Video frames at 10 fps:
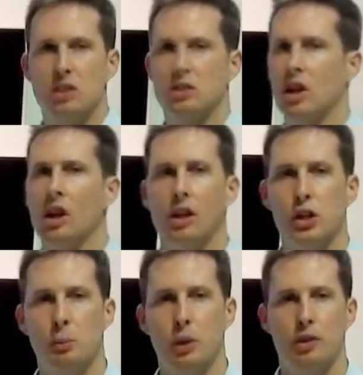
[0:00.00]

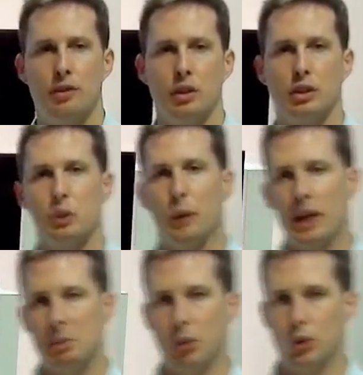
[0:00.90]
stylish and beautiful look to
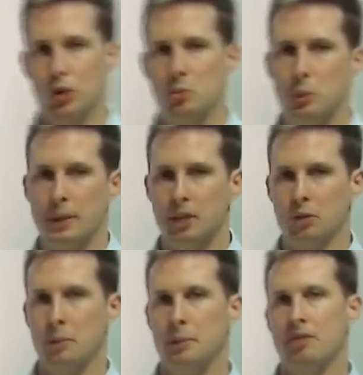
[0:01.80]
any boardroom or meeting
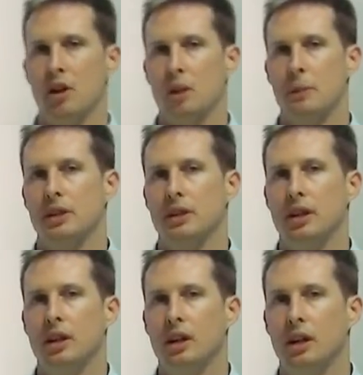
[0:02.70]
room environment.
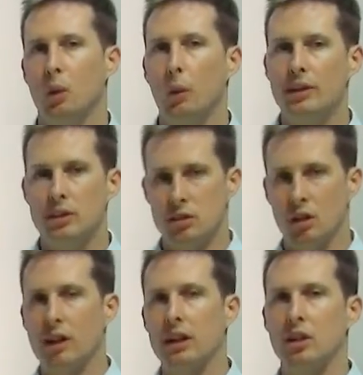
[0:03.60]
When
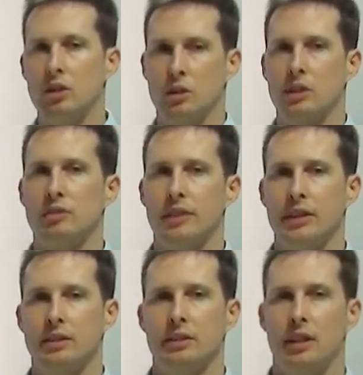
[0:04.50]
designing user
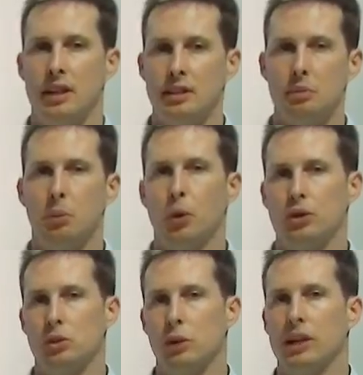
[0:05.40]
interfaces, it is
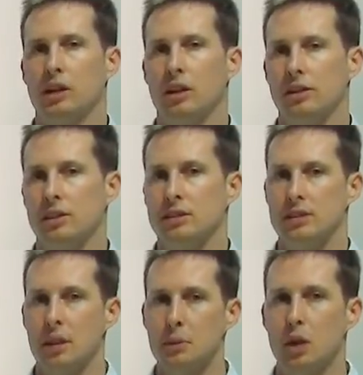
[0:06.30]
important to recognise that
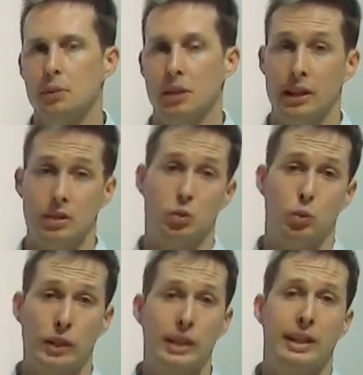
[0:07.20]
sometimes less
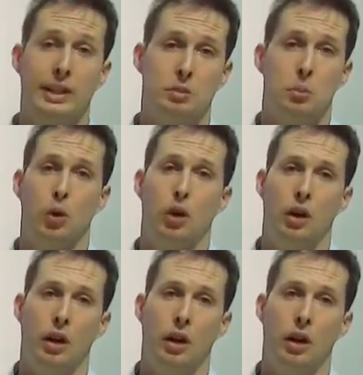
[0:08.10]
really is more.